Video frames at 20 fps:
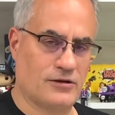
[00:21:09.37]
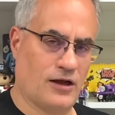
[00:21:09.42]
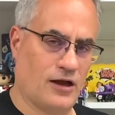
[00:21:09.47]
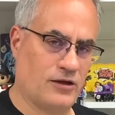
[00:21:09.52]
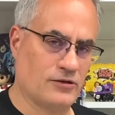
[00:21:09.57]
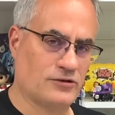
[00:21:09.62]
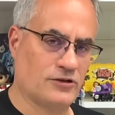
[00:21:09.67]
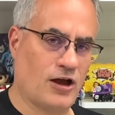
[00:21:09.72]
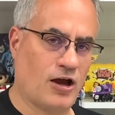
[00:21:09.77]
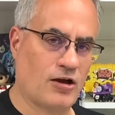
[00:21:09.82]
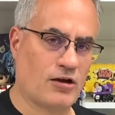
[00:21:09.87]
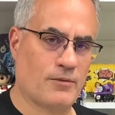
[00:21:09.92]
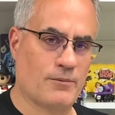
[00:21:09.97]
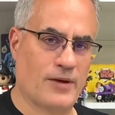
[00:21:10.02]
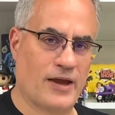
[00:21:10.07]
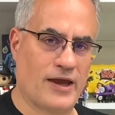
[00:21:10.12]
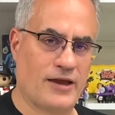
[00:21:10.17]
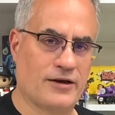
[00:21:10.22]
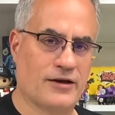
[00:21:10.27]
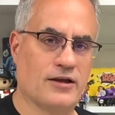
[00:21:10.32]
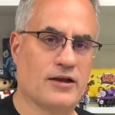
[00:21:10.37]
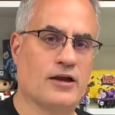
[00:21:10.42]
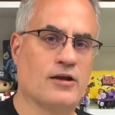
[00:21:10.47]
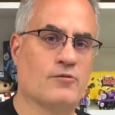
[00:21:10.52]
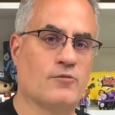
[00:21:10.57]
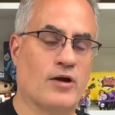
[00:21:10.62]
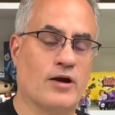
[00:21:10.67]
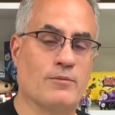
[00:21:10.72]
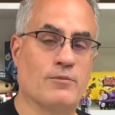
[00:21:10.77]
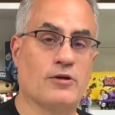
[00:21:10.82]
I'll talk about it and
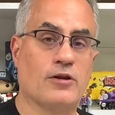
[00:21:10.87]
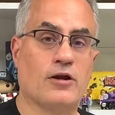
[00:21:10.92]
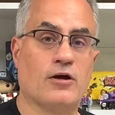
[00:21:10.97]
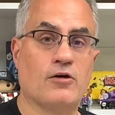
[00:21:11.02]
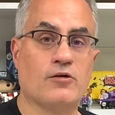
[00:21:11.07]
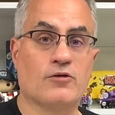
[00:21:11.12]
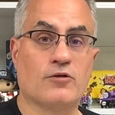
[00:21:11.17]
ramble on.